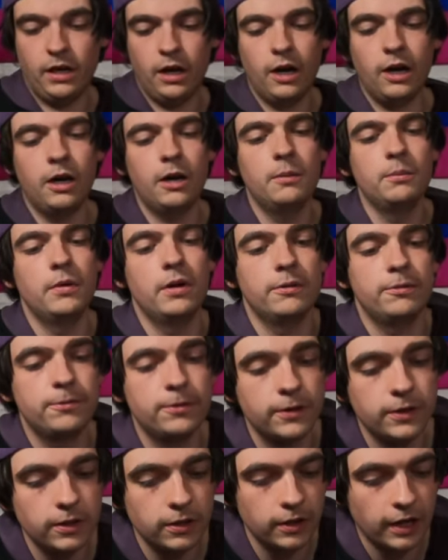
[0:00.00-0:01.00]
um,
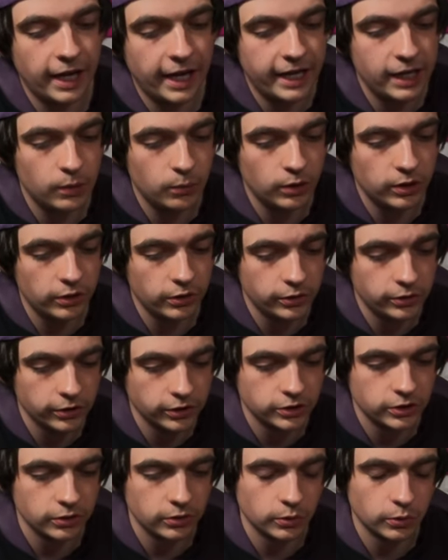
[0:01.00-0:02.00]
for anyone who
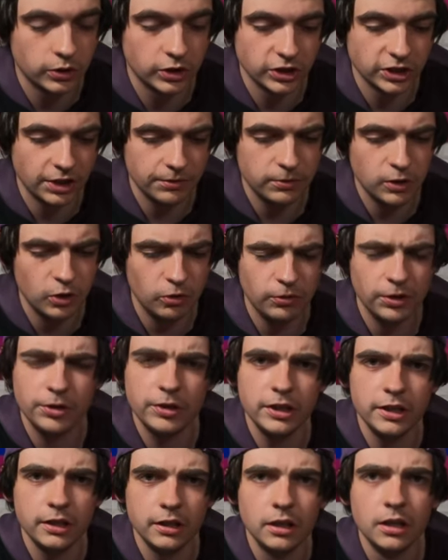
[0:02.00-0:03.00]
doesn't know, because I've not
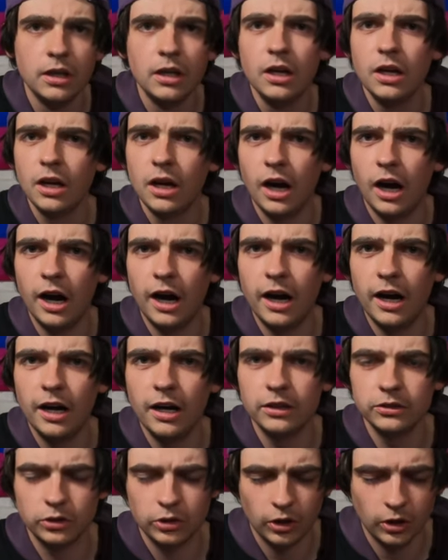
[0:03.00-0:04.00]
really
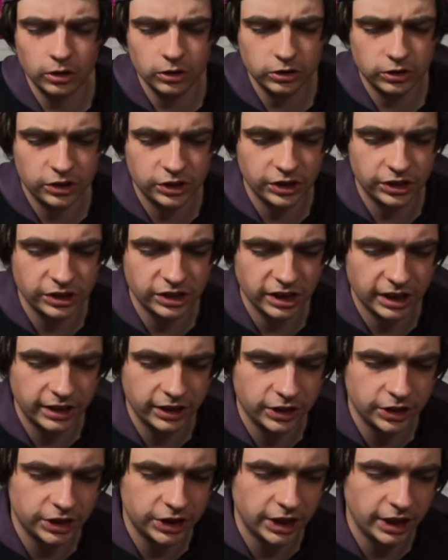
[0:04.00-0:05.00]
uh, talked since
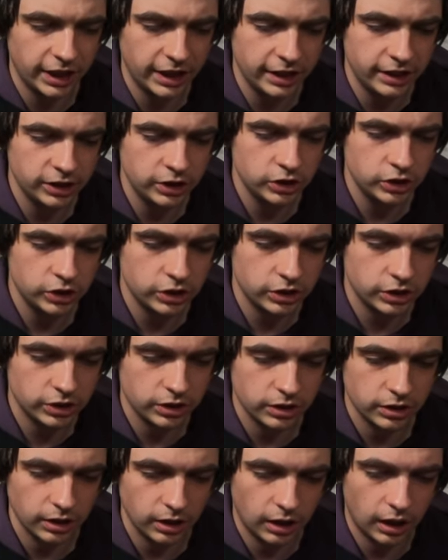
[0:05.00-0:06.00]
I changed
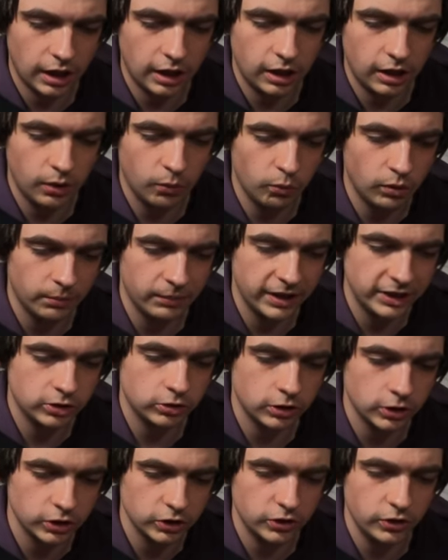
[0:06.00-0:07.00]
uh, what my
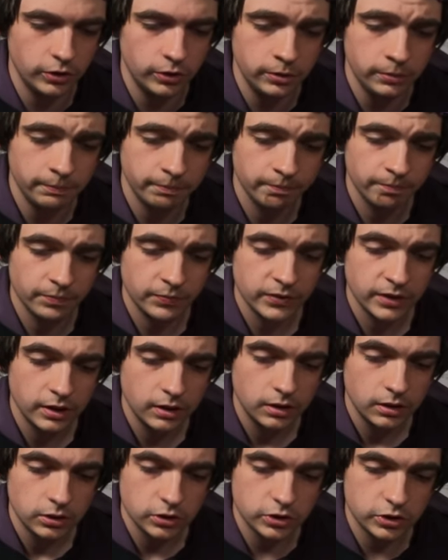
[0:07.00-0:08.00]
trucks do.
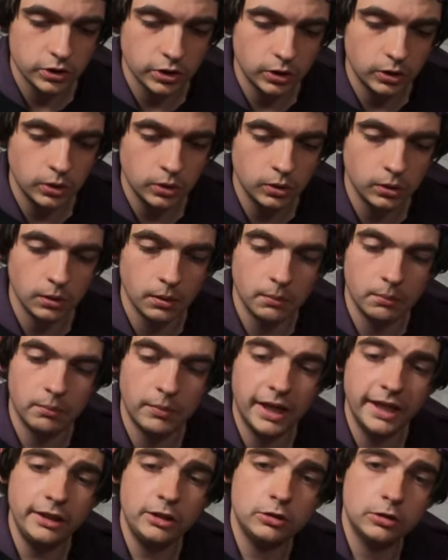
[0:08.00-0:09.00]
So
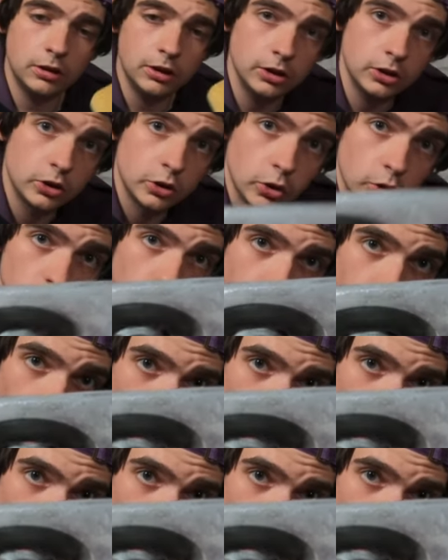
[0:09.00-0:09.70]
my trucks no